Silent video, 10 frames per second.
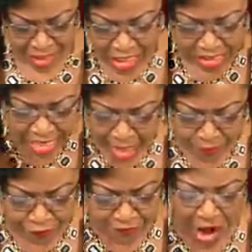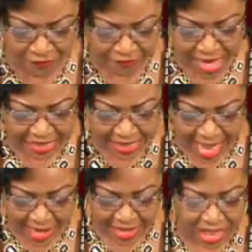He said before in verse
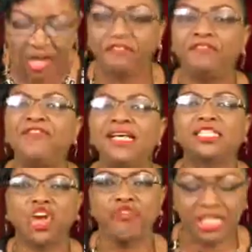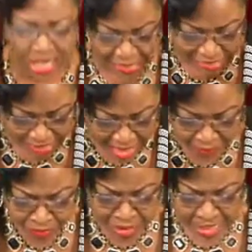19 of 1 Corinthians 10,
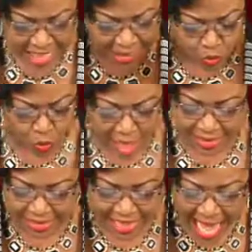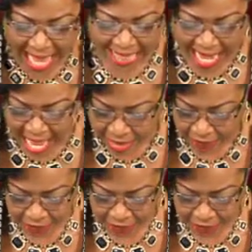he says, What say I then?